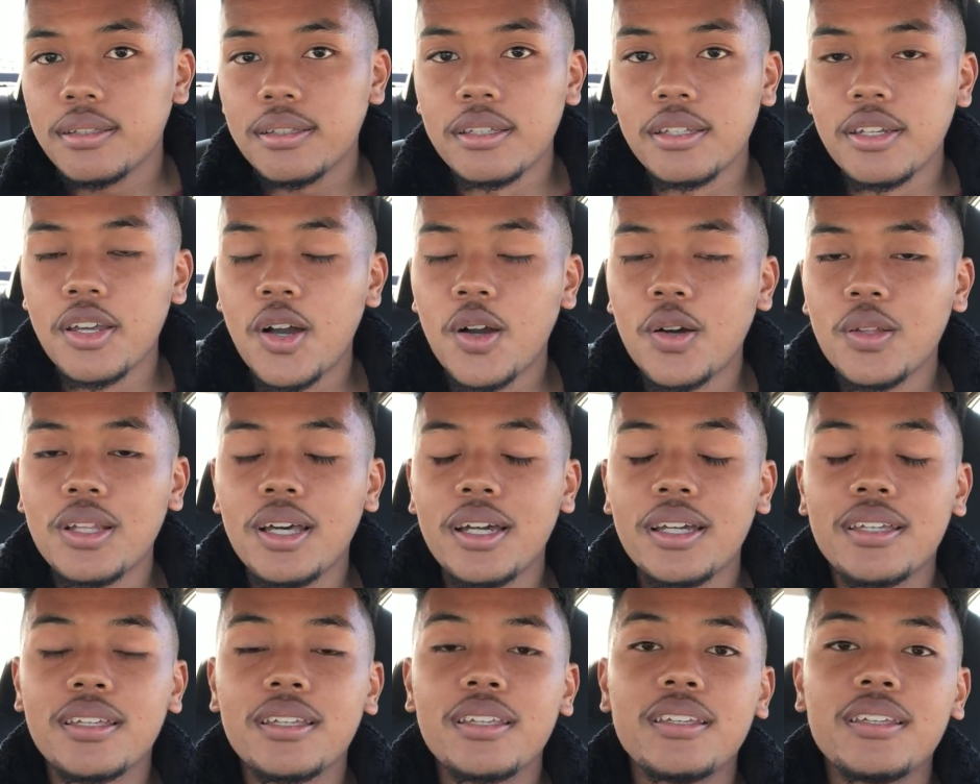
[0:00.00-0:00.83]
you know,
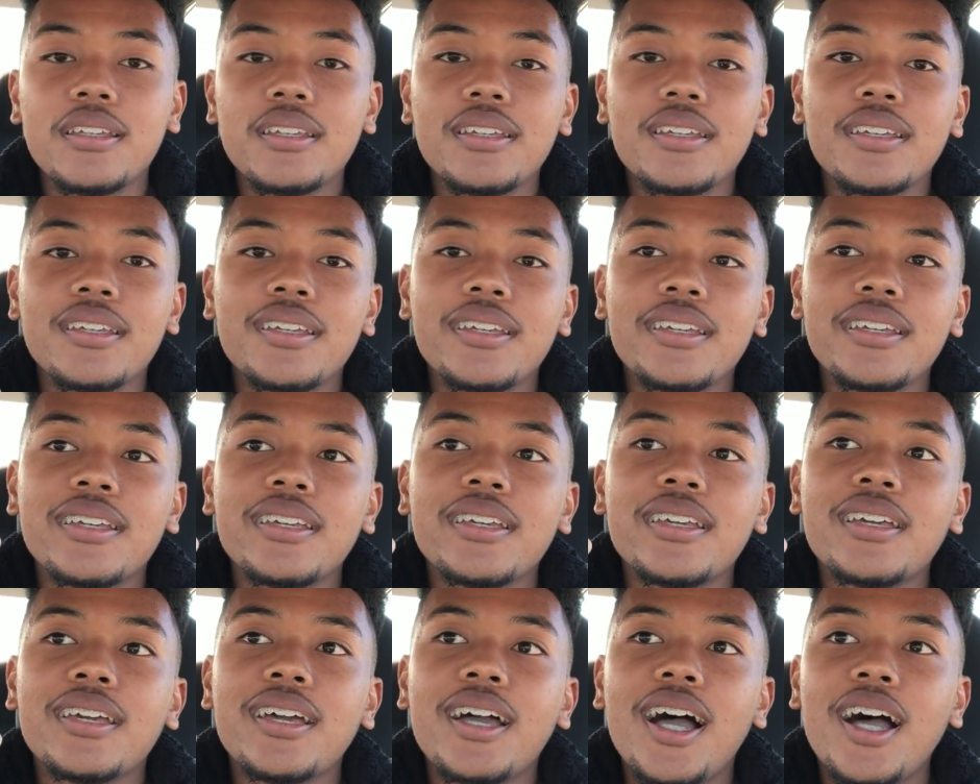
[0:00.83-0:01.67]
like,
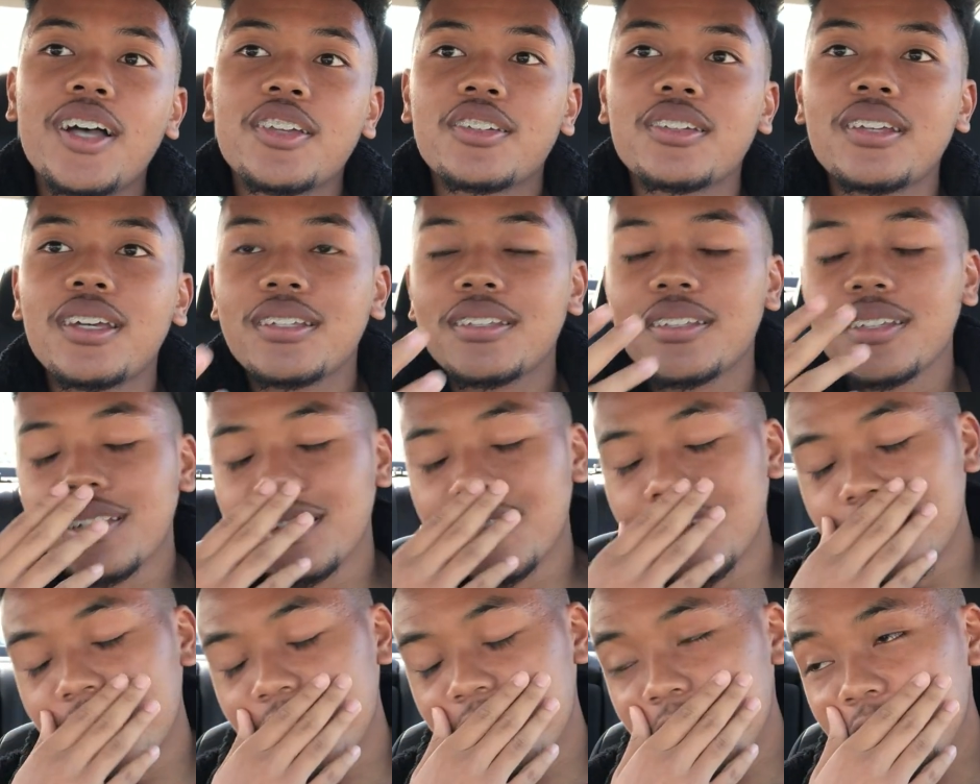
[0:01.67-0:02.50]
how should I say
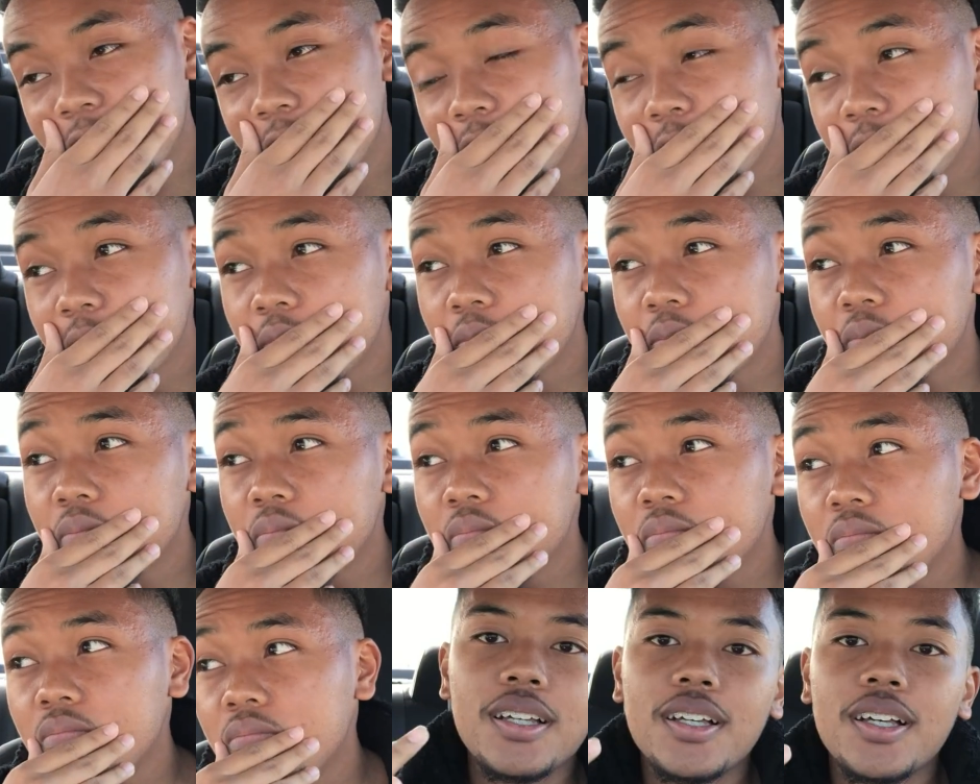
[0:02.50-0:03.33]
this?
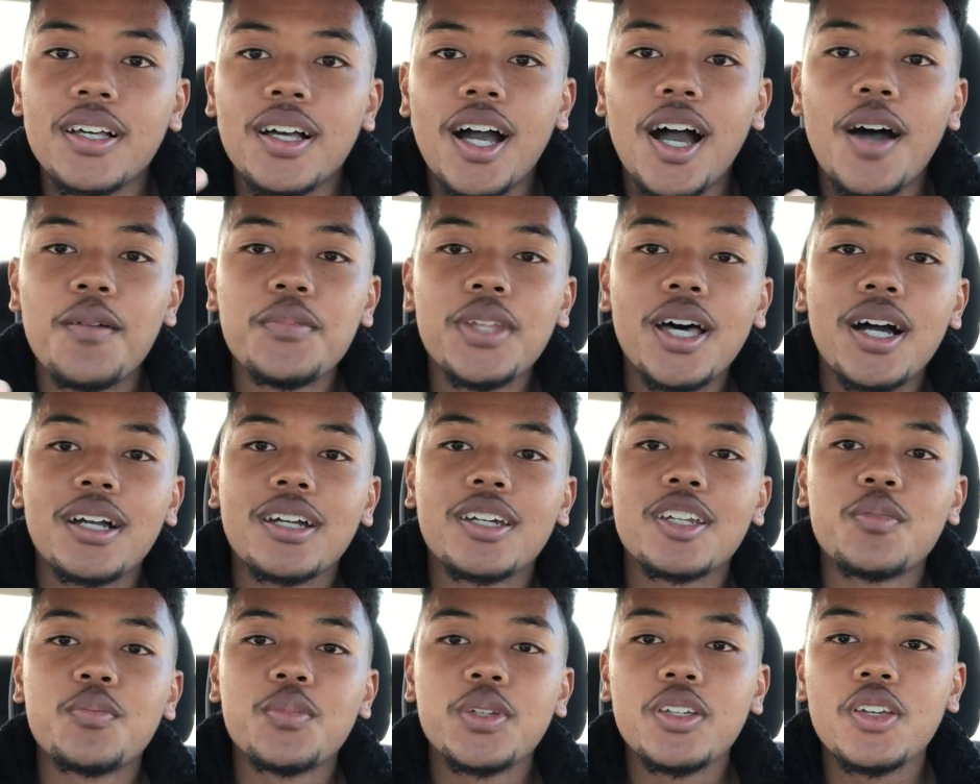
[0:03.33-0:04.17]
I'm not
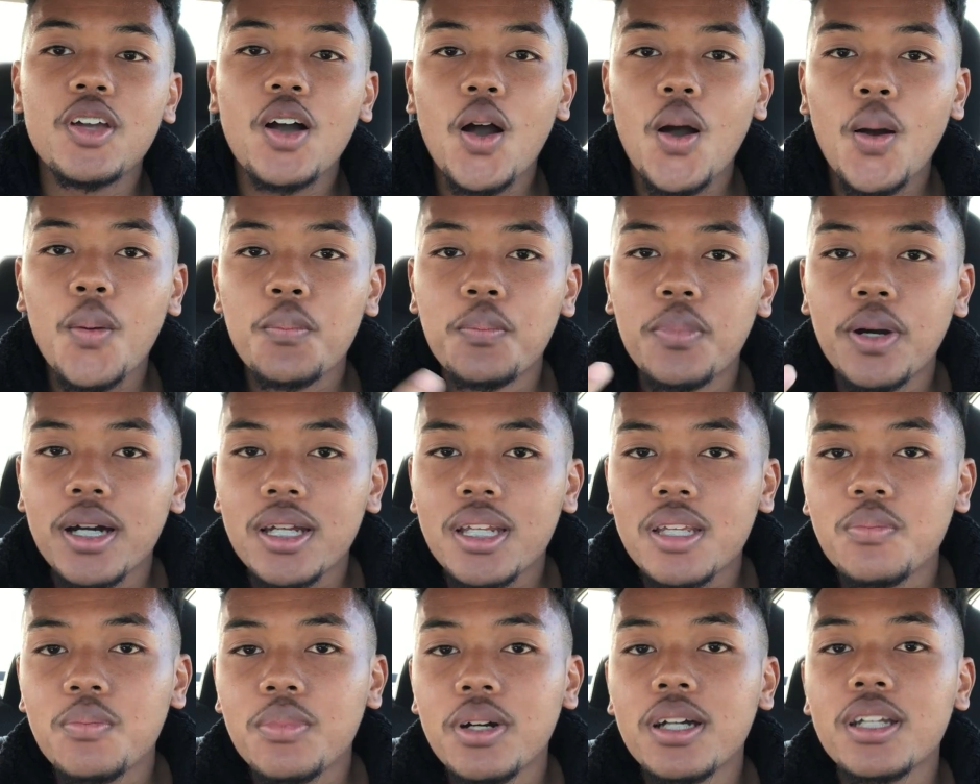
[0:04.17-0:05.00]
gonna be all
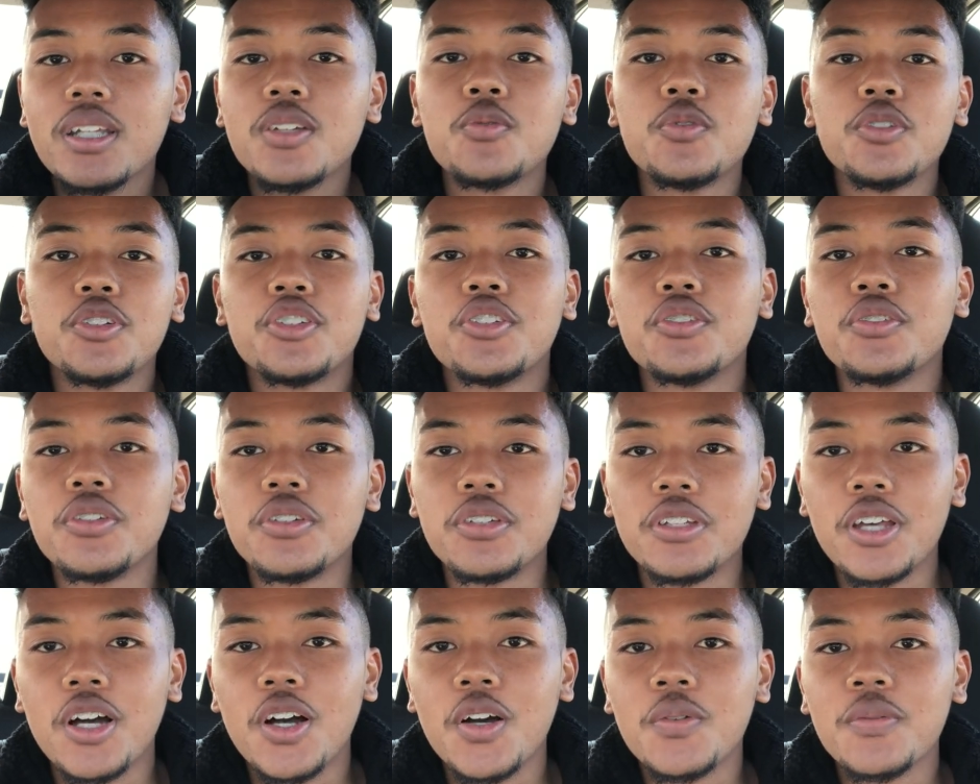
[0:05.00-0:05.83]
buddy-buddy with you,
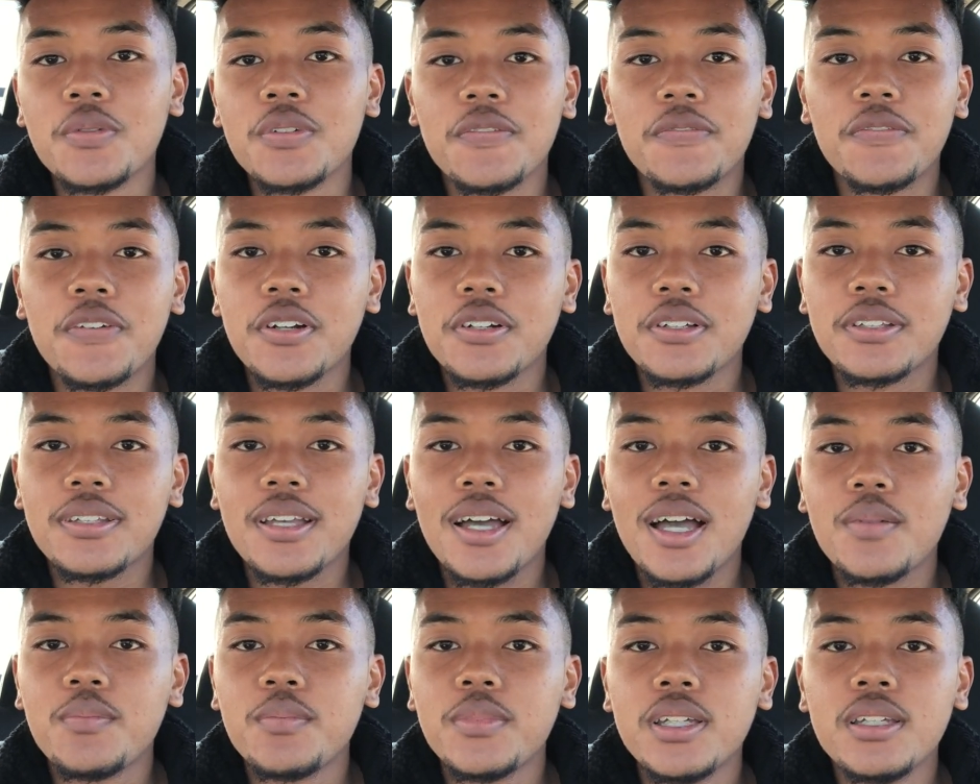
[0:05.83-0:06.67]
you know, the first
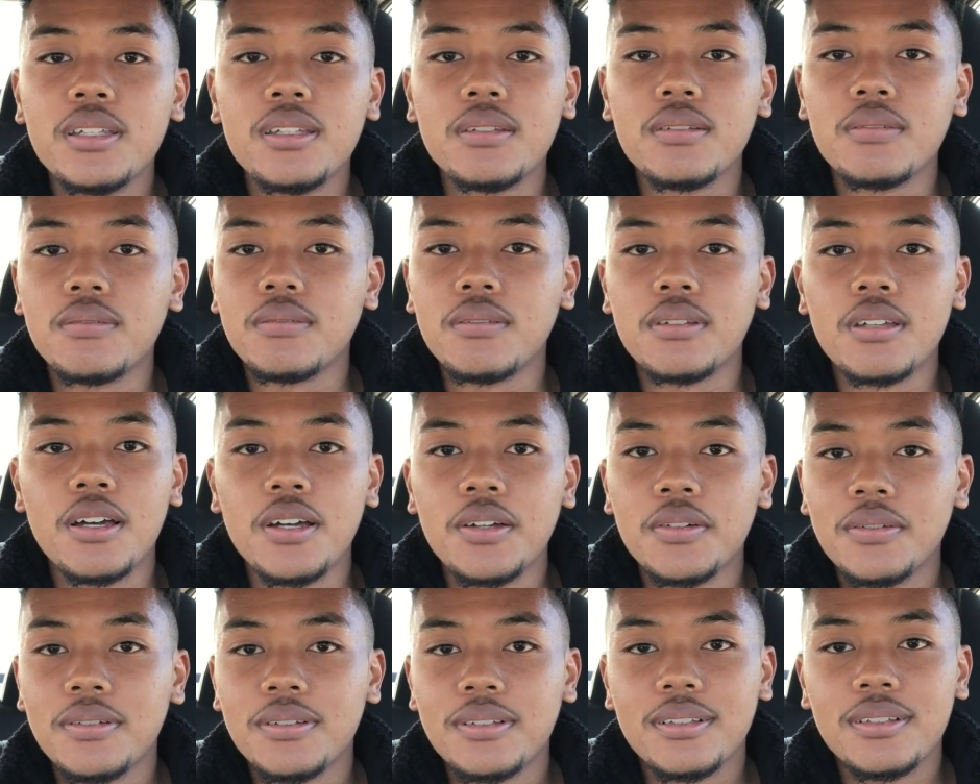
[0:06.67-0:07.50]
time meeting you, you
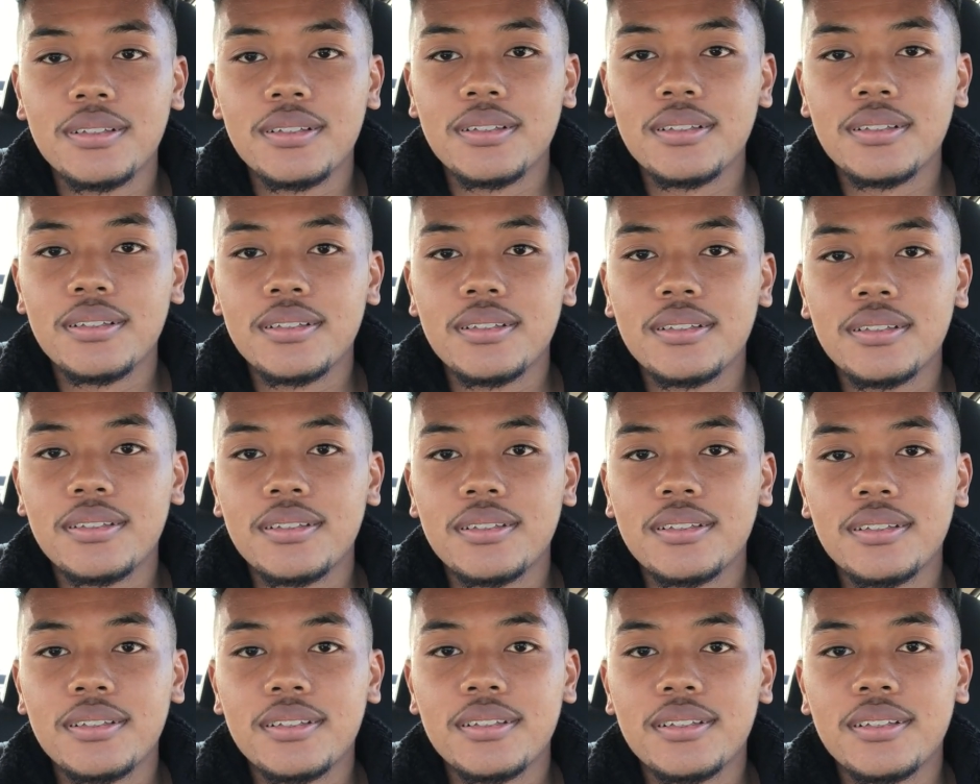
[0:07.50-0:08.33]
know?
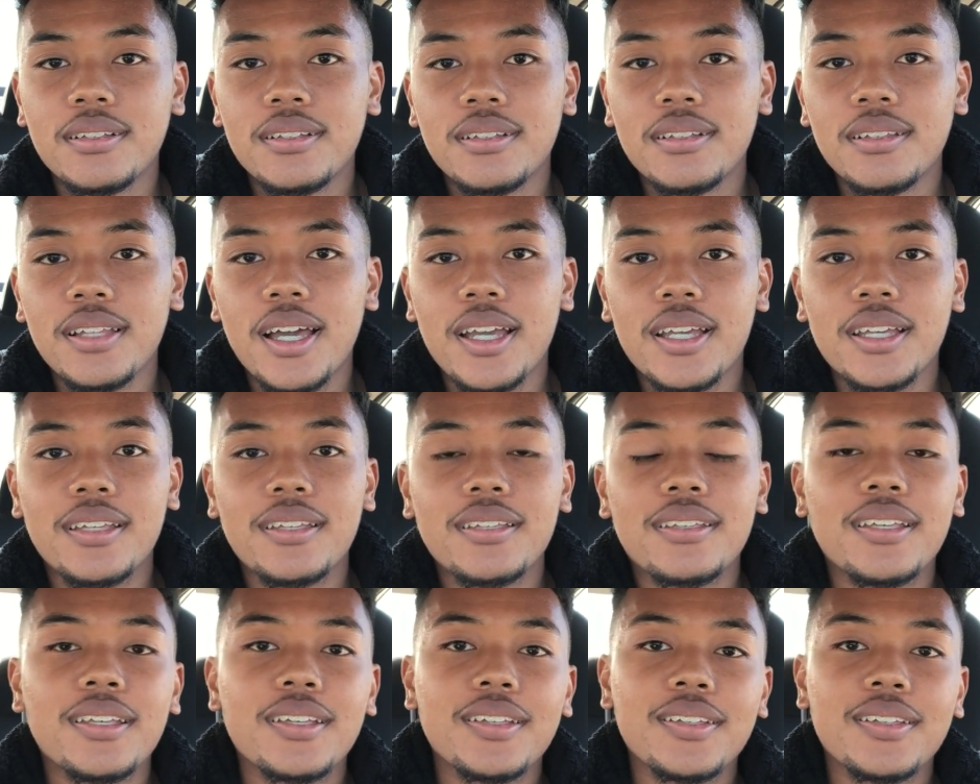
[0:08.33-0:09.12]
Like,